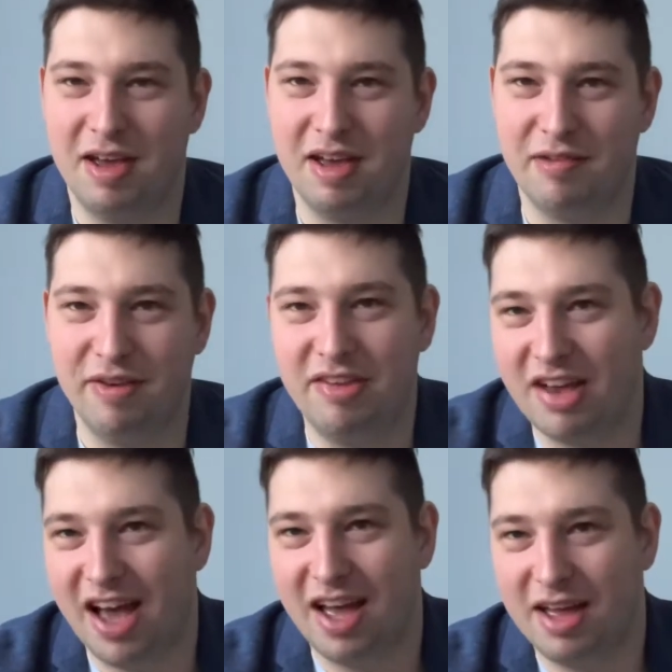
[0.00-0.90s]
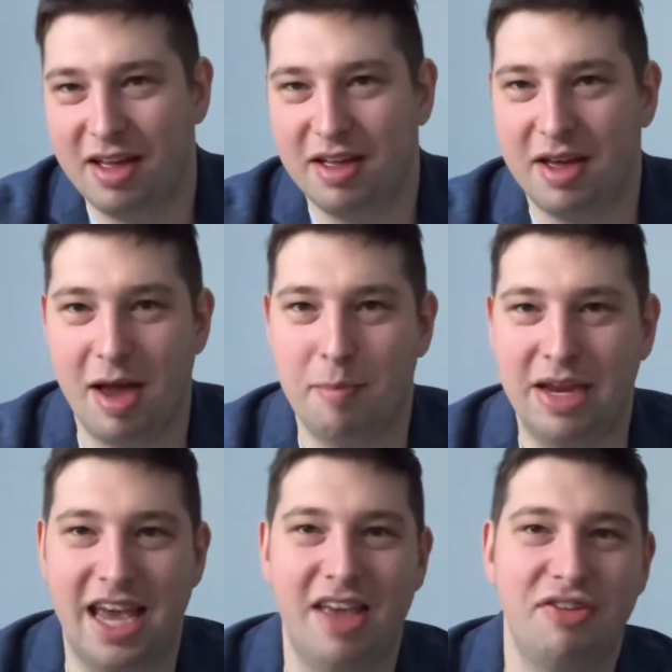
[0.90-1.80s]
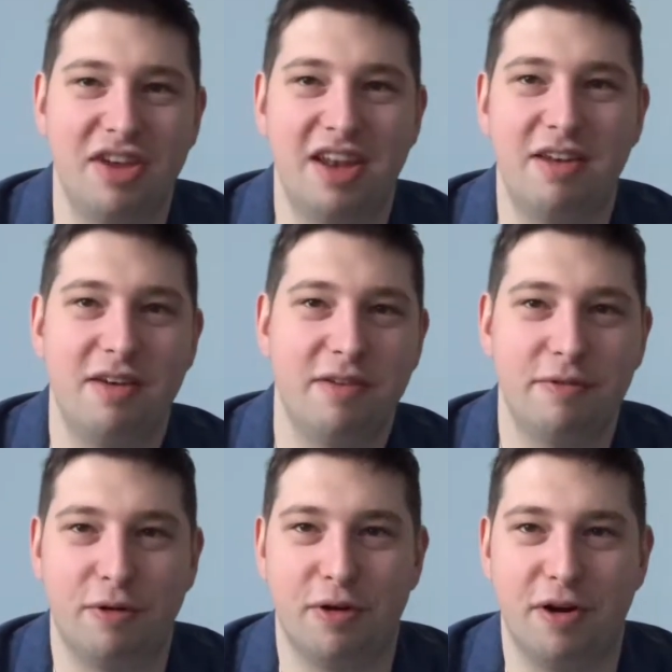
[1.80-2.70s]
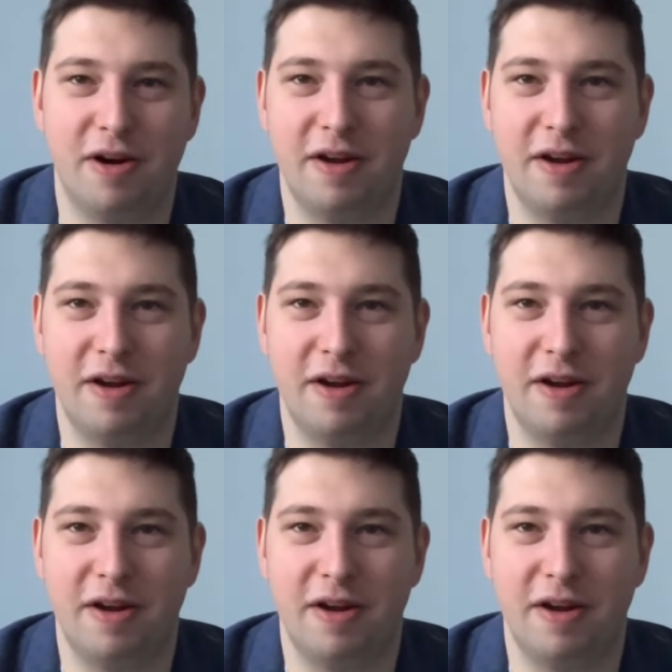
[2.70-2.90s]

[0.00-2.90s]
visa application for